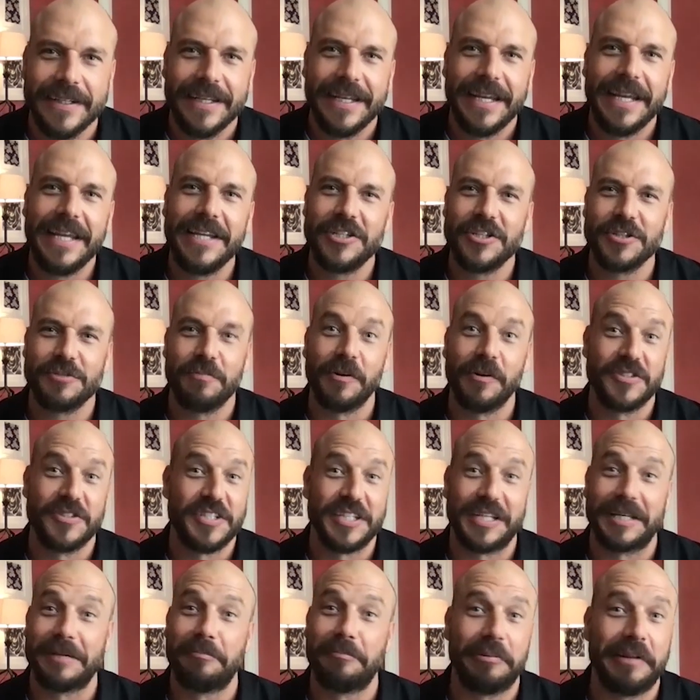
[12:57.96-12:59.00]
he just wants
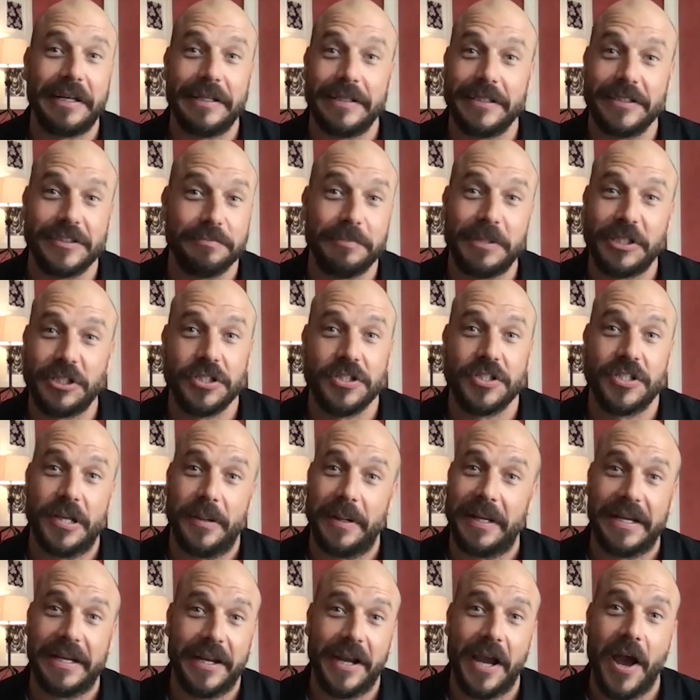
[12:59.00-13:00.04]
to complete this mission so
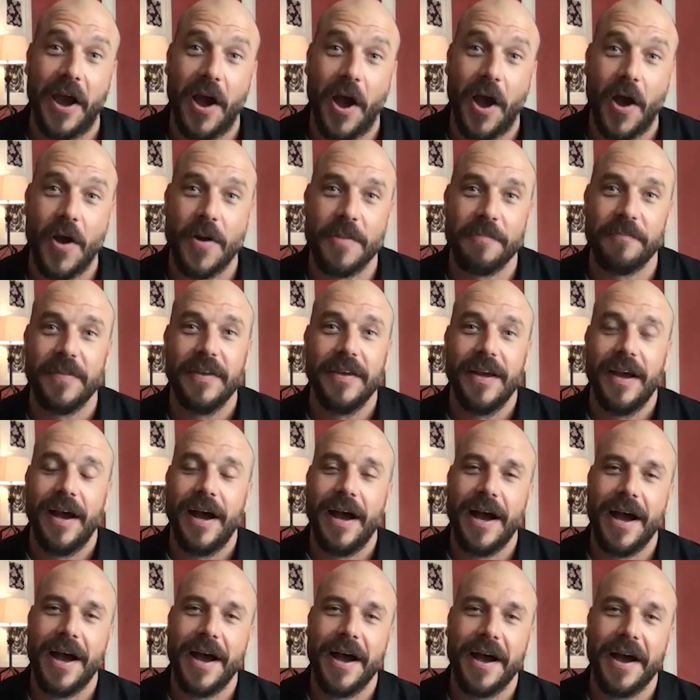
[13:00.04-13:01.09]
he can go home.
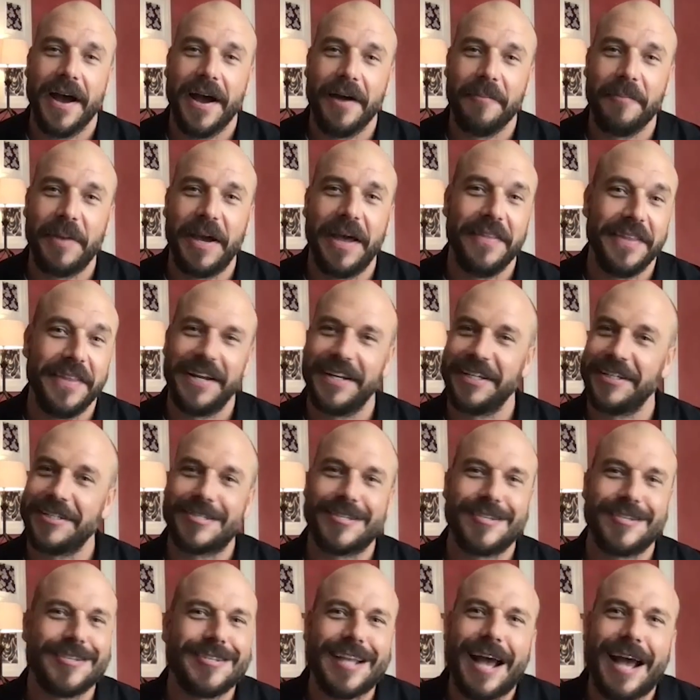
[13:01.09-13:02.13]
And then
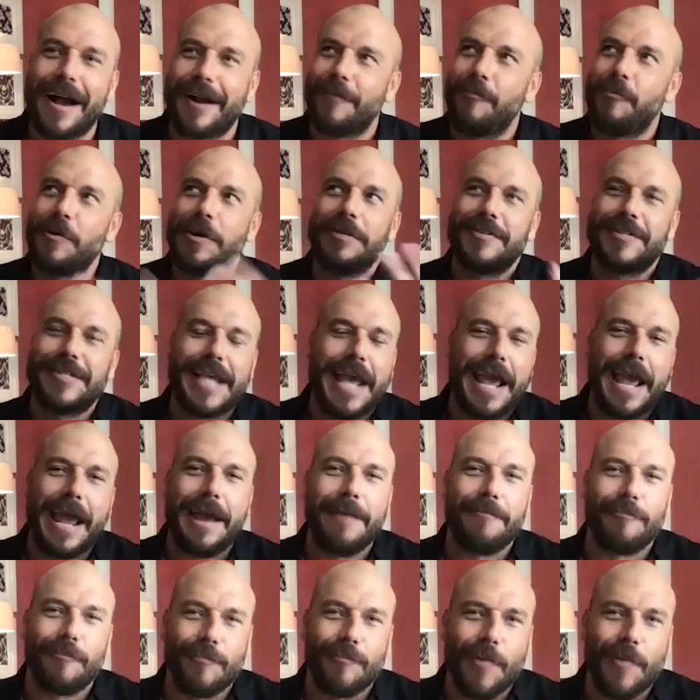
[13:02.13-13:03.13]
he's stuck with Sam,